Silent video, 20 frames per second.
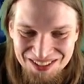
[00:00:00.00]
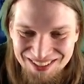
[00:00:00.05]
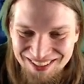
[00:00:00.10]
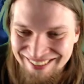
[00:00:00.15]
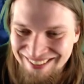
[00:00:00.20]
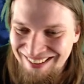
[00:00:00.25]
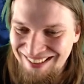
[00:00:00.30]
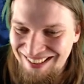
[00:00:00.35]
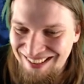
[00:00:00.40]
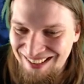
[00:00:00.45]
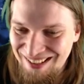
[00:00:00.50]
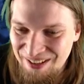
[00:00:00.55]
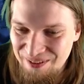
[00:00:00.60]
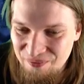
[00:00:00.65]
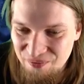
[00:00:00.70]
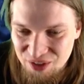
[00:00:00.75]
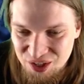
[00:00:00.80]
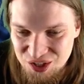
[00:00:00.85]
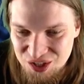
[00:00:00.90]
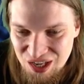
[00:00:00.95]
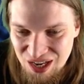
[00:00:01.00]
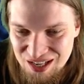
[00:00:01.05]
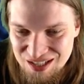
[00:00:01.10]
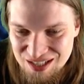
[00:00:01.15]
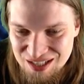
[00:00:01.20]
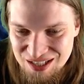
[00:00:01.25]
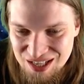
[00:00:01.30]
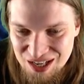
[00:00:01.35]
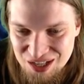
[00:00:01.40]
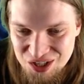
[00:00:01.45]
Um, the giant's
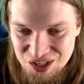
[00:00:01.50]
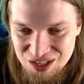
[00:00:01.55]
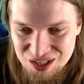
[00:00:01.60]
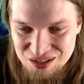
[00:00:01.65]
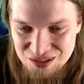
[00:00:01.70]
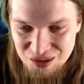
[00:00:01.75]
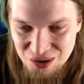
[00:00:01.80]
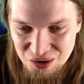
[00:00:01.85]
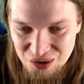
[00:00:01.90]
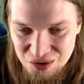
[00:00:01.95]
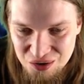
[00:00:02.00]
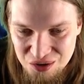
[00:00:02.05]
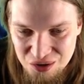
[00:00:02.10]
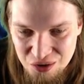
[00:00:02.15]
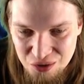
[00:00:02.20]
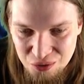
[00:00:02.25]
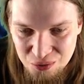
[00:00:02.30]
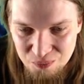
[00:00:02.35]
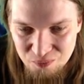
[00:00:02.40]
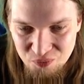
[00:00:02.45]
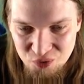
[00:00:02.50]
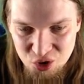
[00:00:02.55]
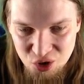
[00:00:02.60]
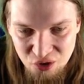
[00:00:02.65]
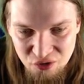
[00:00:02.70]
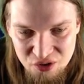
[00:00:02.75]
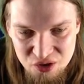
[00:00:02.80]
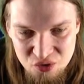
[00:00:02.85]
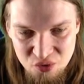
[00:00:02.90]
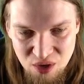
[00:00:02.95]
attention is not on you. Two of
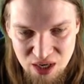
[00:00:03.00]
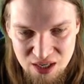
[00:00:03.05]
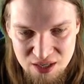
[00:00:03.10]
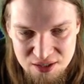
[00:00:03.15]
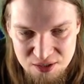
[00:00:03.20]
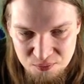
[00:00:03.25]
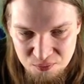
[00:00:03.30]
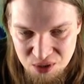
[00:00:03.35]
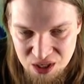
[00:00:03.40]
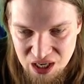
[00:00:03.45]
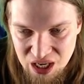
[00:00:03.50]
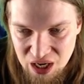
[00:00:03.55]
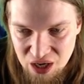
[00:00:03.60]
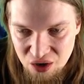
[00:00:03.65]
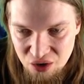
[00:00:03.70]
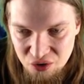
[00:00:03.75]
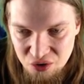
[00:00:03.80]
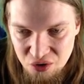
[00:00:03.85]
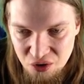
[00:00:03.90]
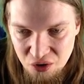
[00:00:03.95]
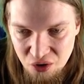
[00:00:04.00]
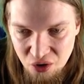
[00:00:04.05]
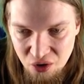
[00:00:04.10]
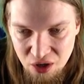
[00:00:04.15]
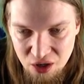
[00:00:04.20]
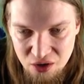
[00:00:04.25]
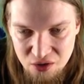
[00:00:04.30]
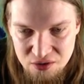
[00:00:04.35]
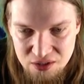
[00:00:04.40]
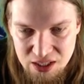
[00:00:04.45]
his raiders appear out of your
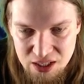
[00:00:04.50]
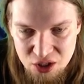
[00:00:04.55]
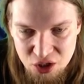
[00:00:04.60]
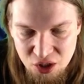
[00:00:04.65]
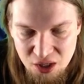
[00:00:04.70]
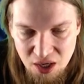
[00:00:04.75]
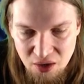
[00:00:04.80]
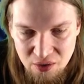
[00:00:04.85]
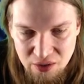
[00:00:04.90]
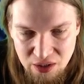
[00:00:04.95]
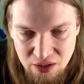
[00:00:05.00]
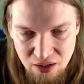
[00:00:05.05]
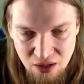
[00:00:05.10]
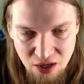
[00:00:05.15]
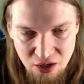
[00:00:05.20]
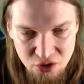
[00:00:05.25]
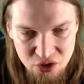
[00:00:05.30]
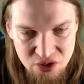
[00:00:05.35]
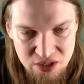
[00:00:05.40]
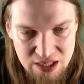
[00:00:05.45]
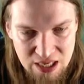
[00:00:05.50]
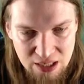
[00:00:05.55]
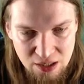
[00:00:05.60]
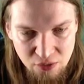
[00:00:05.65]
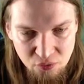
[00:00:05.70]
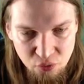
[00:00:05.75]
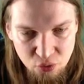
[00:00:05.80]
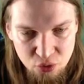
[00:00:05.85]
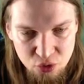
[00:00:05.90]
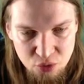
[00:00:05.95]
longhouse, each carrying a large sack
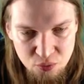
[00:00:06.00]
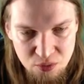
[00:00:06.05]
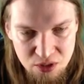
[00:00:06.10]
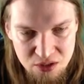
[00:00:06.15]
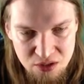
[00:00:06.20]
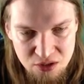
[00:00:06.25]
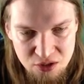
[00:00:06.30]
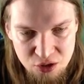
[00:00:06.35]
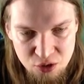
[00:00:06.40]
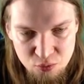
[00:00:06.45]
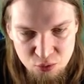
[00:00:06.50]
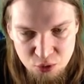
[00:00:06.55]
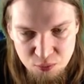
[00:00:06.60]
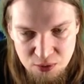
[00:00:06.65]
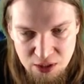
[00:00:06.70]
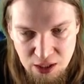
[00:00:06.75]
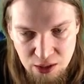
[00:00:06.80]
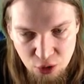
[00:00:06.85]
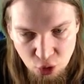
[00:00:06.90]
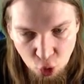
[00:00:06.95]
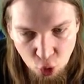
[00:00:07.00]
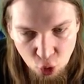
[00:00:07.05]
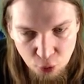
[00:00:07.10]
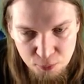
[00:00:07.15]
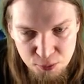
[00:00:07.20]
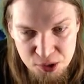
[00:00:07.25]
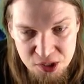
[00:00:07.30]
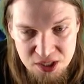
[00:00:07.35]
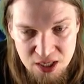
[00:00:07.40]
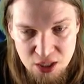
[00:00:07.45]
of what you must assume to be your
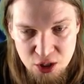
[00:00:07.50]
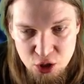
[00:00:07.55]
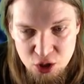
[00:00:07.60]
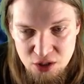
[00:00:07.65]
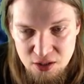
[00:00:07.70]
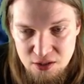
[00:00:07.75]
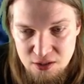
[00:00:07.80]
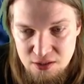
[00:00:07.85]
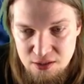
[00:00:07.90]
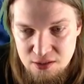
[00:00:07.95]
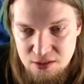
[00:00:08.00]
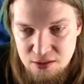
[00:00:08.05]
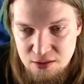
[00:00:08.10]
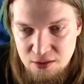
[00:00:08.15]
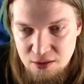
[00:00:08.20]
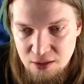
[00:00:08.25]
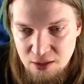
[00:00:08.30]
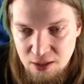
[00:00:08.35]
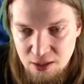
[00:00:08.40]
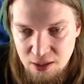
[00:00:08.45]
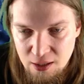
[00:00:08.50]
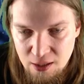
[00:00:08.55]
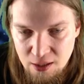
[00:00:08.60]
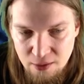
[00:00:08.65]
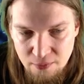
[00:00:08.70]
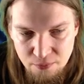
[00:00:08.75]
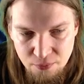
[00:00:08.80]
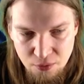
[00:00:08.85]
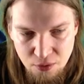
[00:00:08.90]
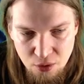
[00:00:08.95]
possessions.
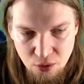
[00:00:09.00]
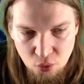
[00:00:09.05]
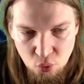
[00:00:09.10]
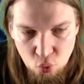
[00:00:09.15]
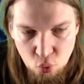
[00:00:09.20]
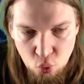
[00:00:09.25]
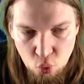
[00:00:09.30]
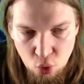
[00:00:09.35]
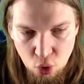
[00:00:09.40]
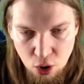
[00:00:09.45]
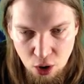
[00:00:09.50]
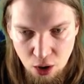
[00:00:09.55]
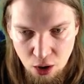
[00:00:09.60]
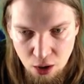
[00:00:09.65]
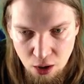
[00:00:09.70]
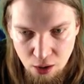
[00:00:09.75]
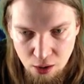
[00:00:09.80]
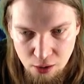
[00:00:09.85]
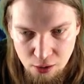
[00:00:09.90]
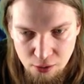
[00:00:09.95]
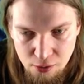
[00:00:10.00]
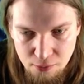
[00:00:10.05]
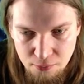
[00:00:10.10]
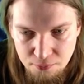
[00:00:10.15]
Well...